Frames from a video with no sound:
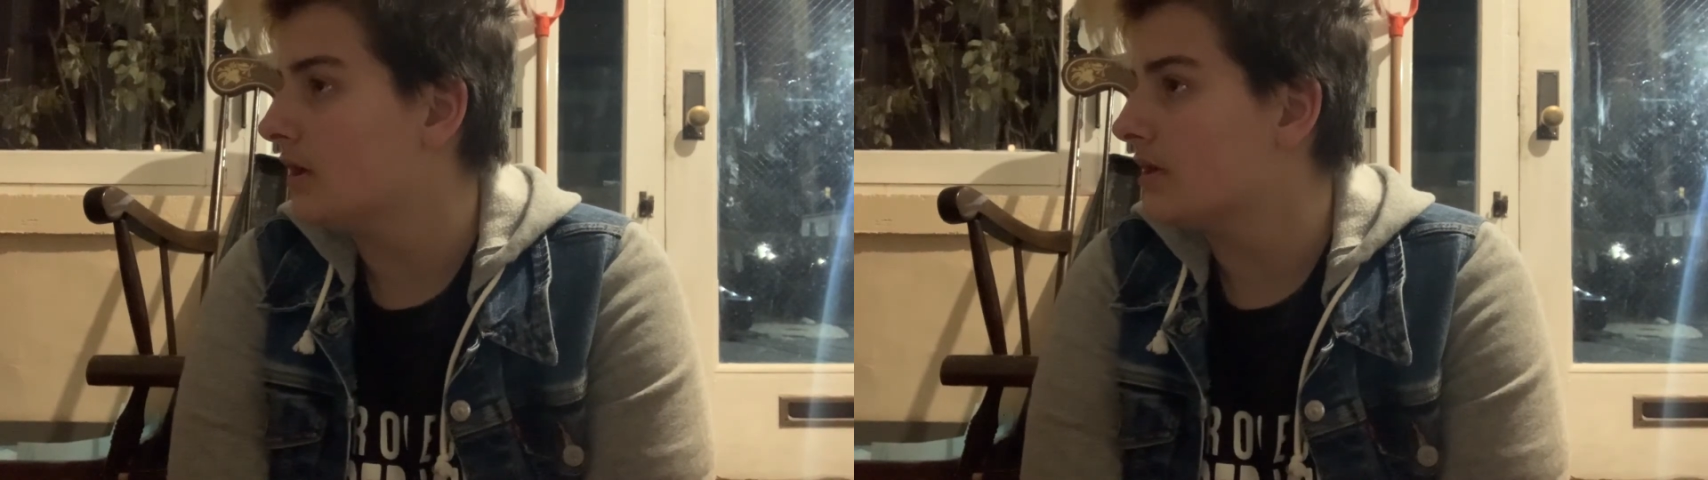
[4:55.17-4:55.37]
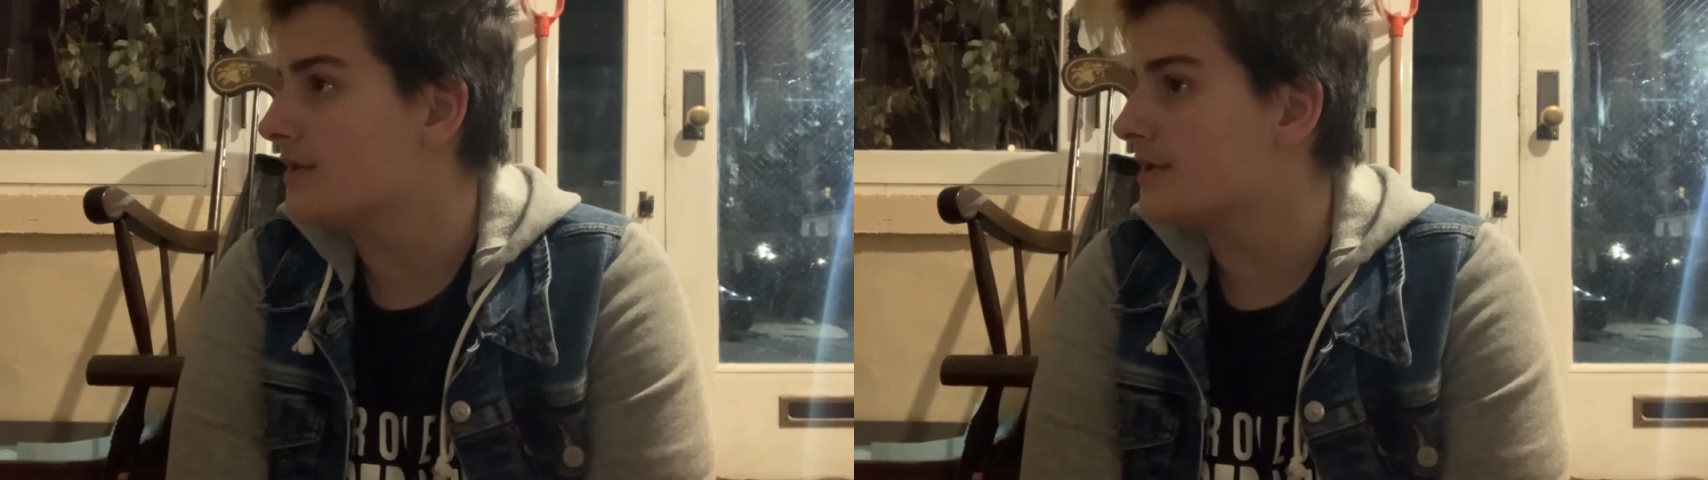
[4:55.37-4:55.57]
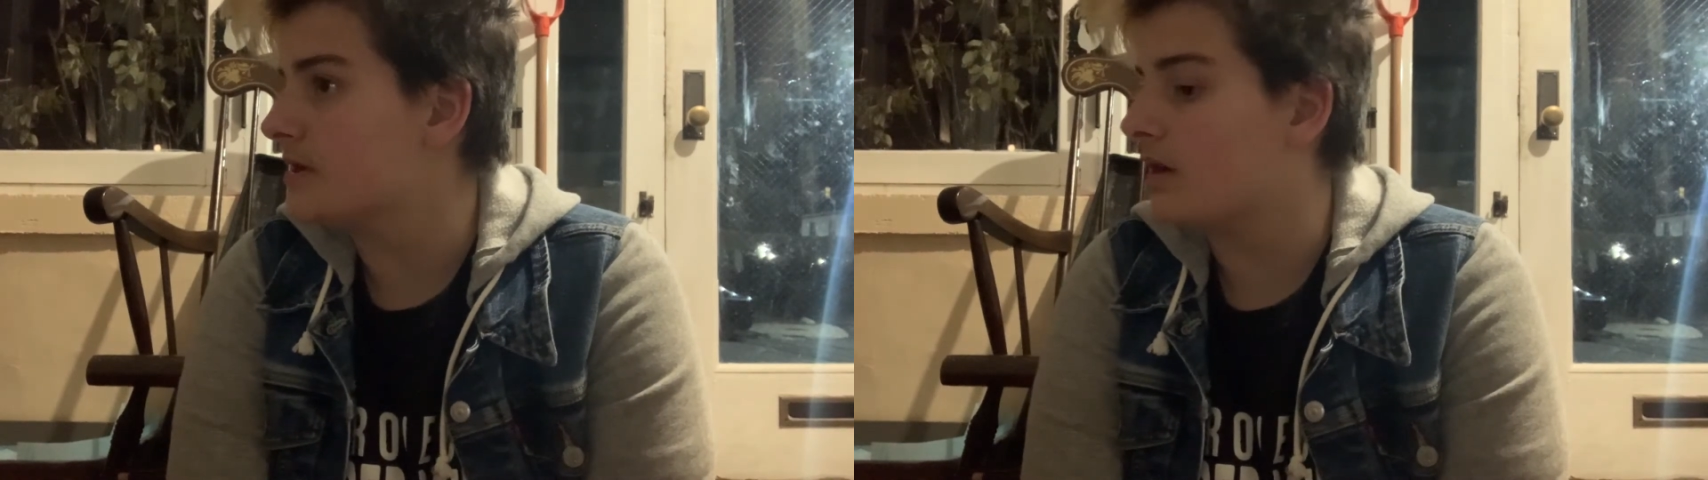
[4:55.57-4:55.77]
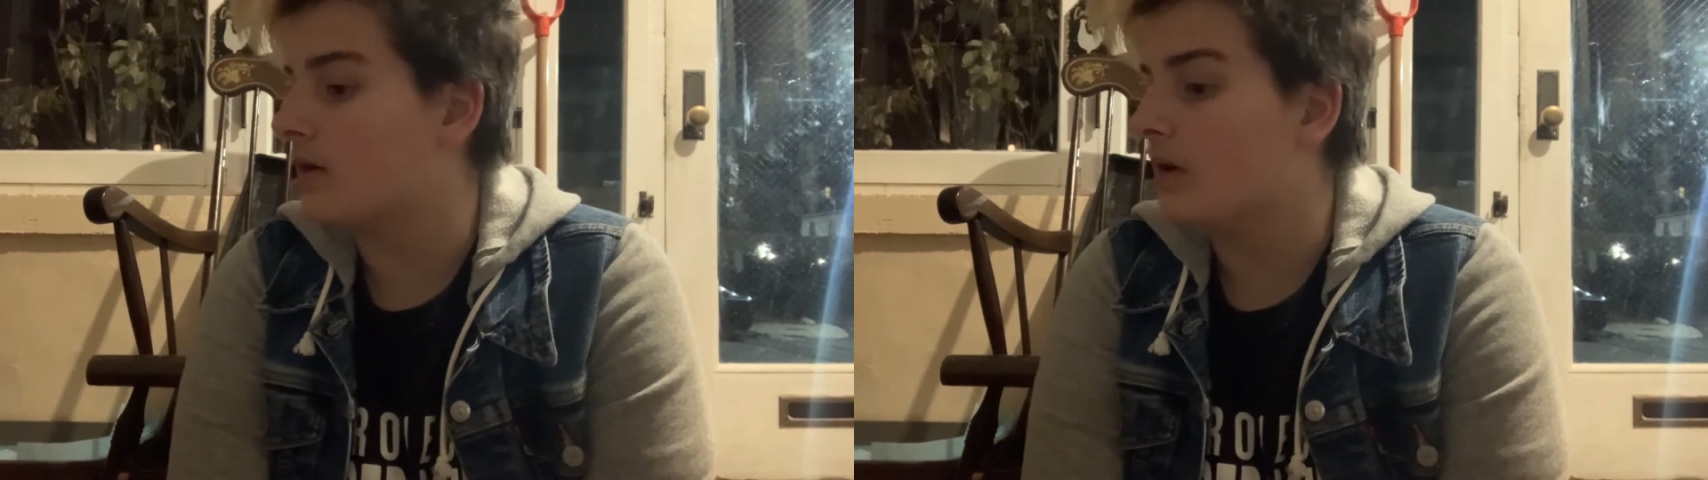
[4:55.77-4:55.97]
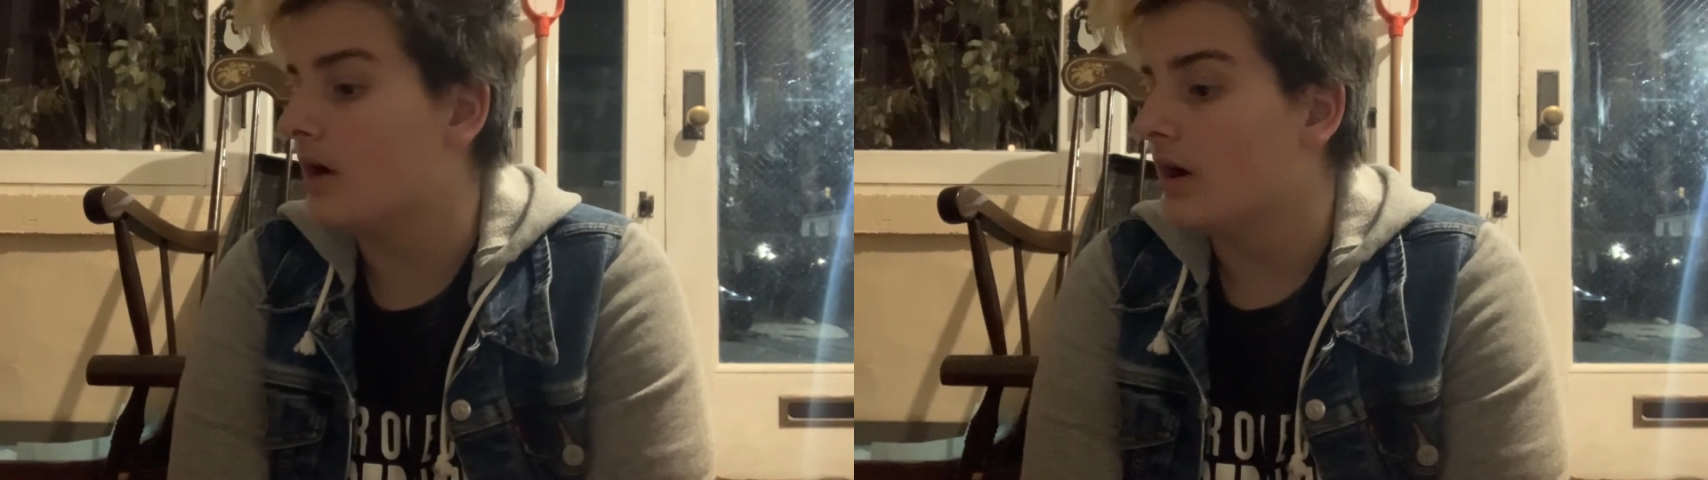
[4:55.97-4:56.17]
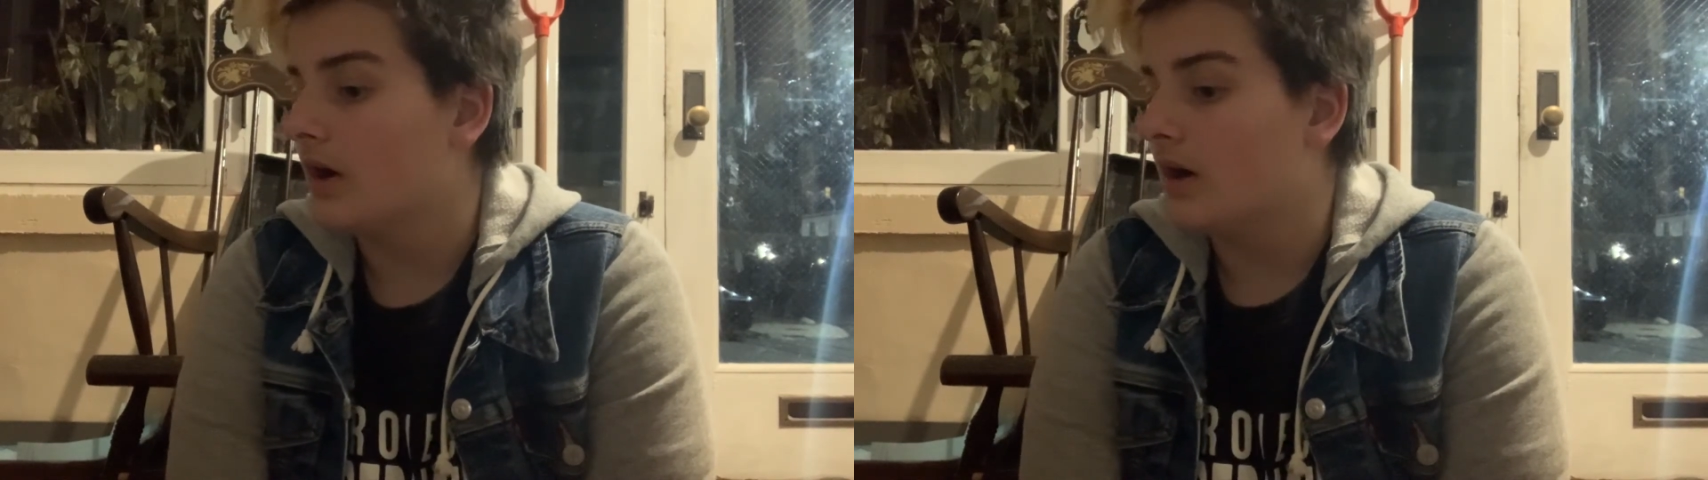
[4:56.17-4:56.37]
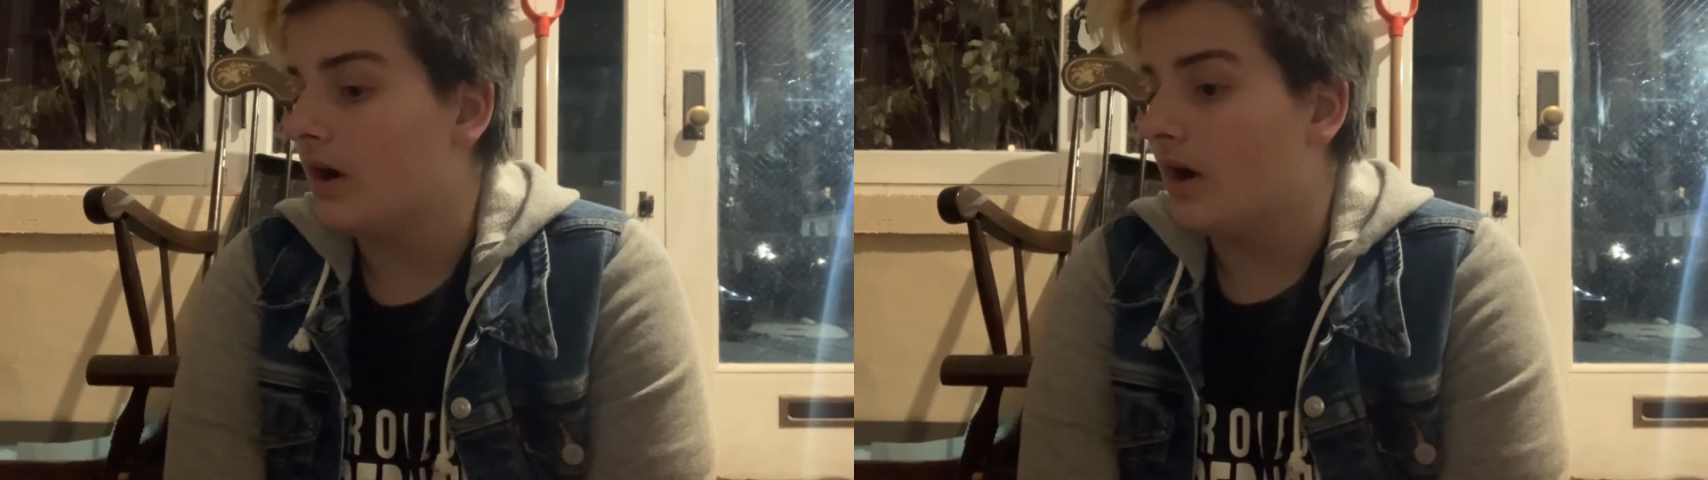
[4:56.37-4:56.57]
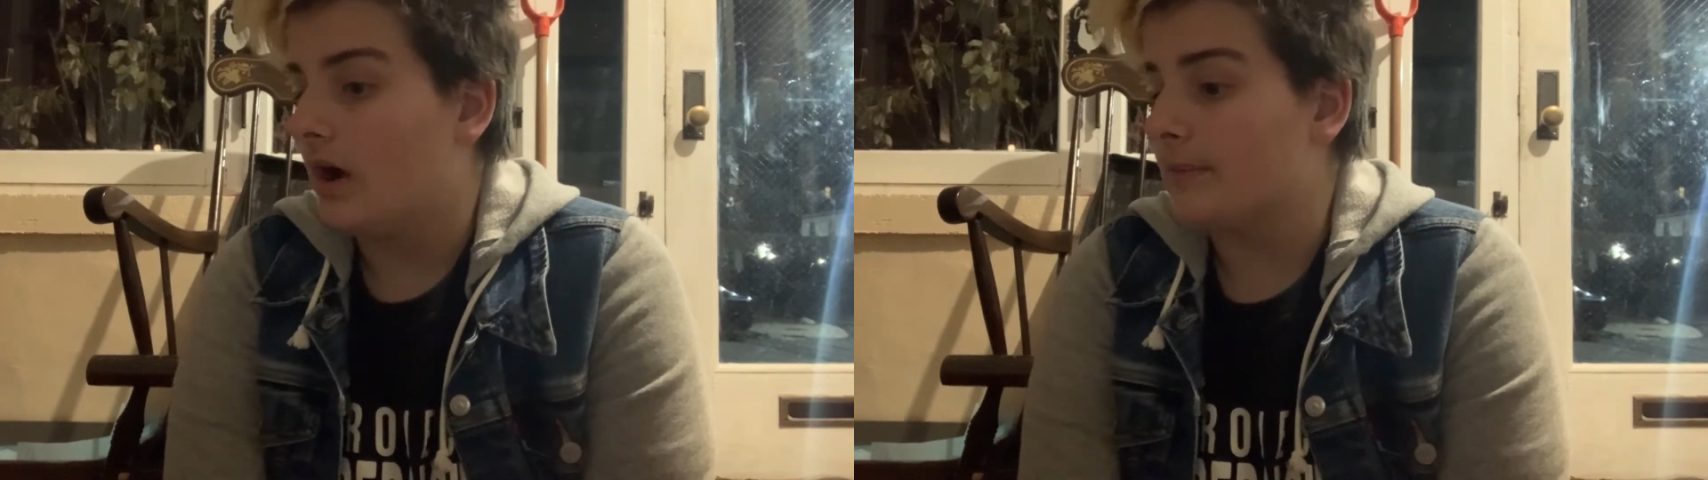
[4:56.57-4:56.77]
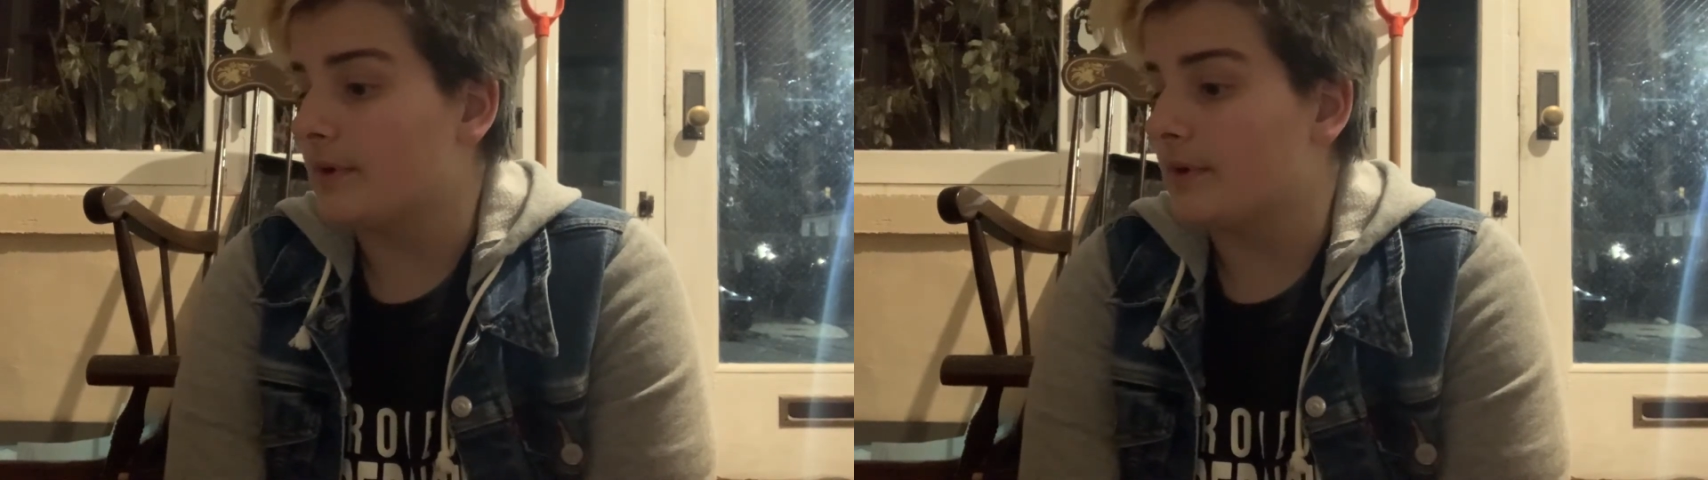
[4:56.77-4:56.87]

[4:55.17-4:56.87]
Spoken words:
So I'm